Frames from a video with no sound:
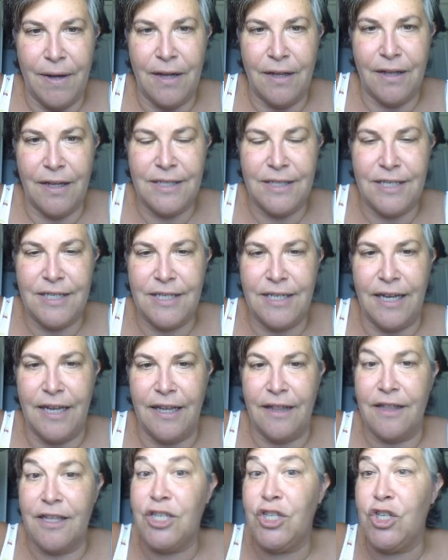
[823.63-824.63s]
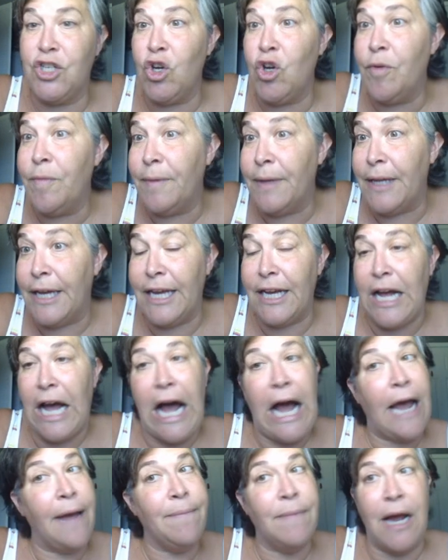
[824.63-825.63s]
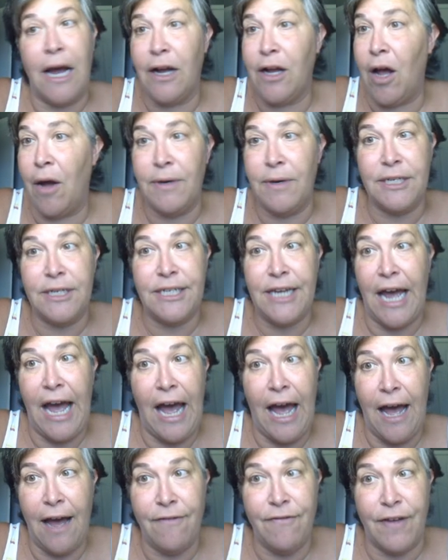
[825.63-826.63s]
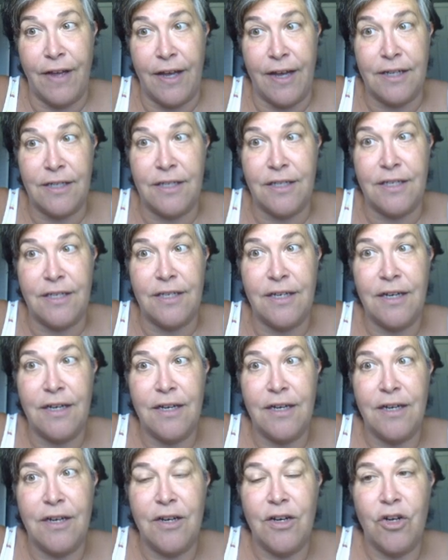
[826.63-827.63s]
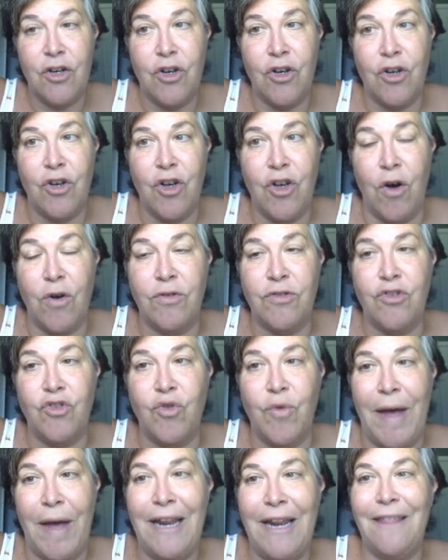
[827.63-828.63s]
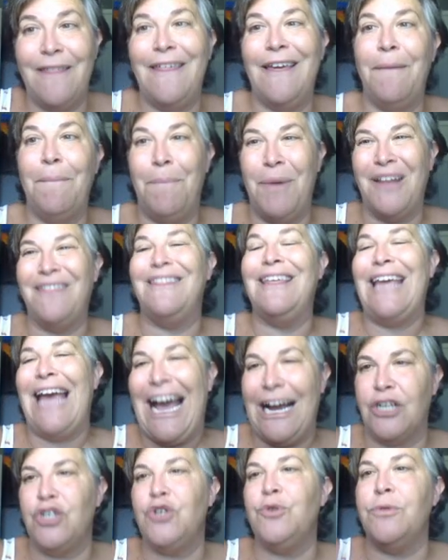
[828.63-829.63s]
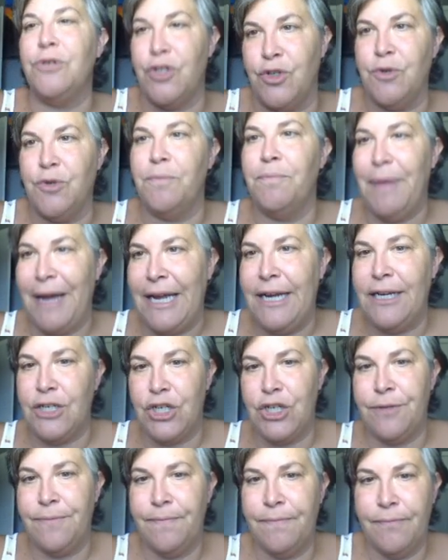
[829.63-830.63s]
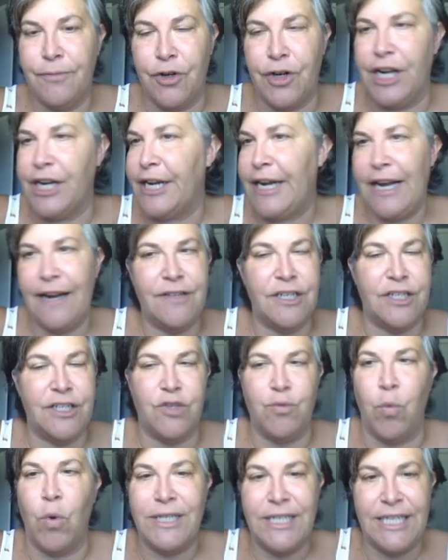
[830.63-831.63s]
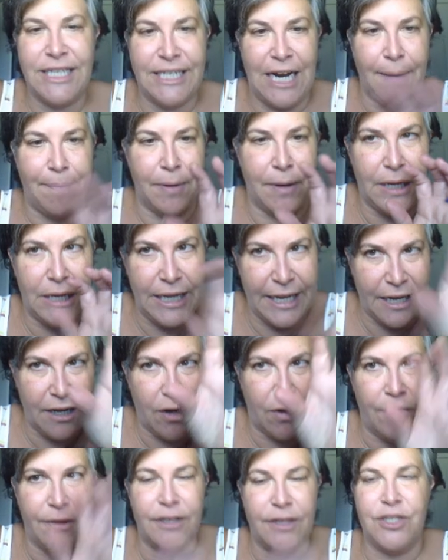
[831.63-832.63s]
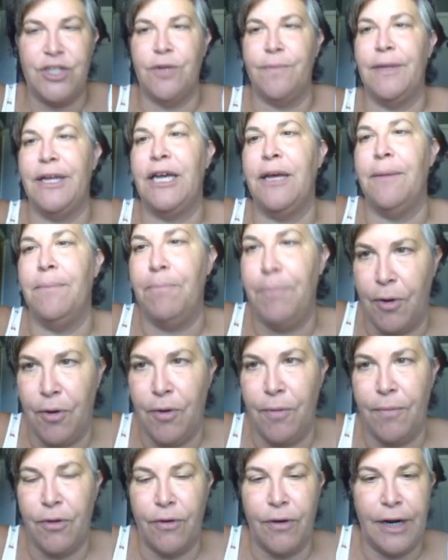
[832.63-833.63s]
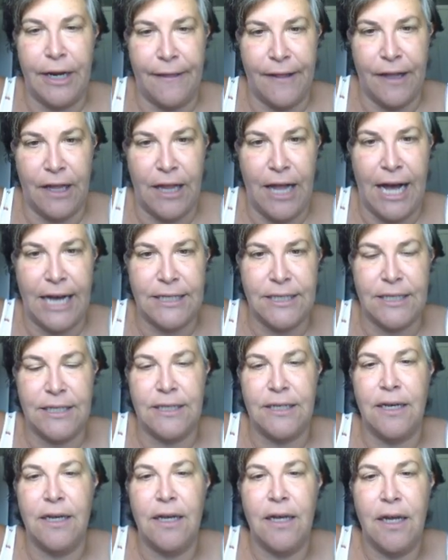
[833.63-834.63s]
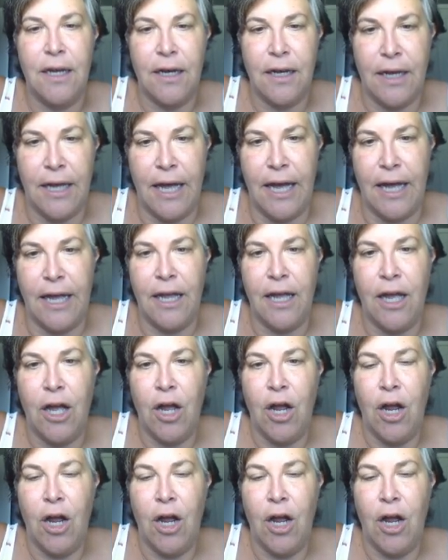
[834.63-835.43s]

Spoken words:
Let's see. The Zoom link, I'm not going to have it go to anything but the actual Zoom page. They're not going to have it. It's one step. Click on the Zoom link, and boom, they're in the class. Okay.